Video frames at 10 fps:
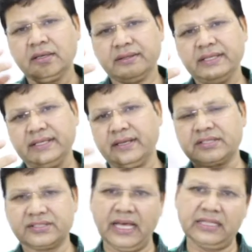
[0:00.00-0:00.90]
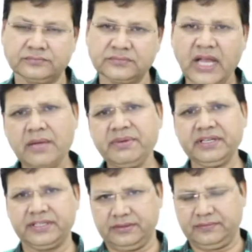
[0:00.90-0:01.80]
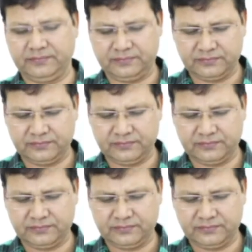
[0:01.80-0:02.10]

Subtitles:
the nationality. I'm Indian.